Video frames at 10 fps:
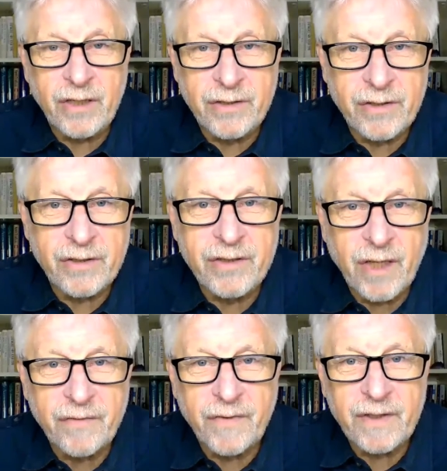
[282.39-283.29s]

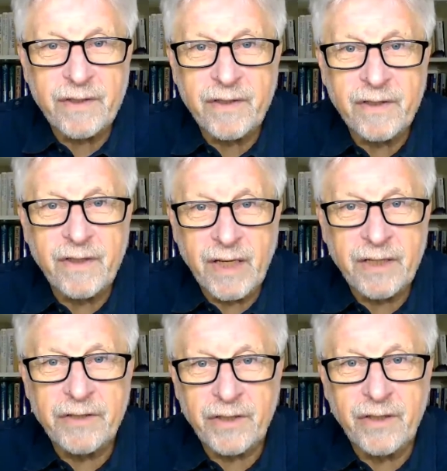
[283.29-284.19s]
Seyfried lecture,